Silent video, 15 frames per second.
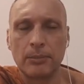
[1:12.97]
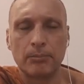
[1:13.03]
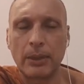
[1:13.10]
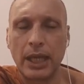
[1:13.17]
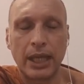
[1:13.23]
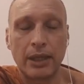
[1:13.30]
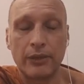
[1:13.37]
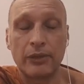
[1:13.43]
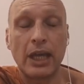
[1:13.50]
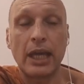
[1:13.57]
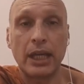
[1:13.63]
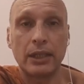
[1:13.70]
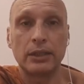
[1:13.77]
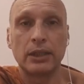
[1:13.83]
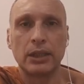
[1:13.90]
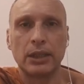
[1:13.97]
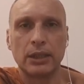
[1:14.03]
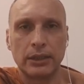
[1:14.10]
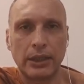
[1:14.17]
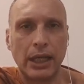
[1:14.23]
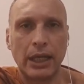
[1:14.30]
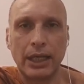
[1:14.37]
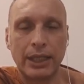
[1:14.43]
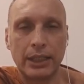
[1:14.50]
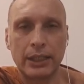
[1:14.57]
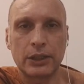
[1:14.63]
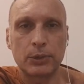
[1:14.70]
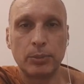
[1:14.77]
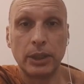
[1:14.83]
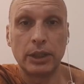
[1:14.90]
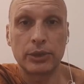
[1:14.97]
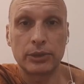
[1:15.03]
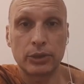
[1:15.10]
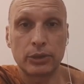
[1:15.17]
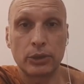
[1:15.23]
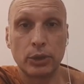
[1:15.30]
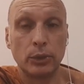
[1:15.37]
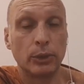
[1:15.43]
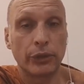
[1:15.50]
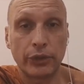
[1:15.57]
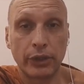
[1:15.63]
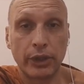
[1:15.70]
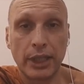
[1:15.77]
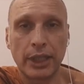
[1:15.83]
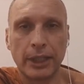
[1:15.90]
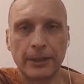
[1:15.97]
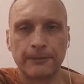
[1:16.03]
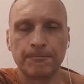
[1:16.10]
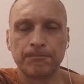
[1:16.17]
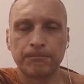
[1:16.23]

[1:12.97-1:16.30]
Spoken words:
may have had an experience or two or three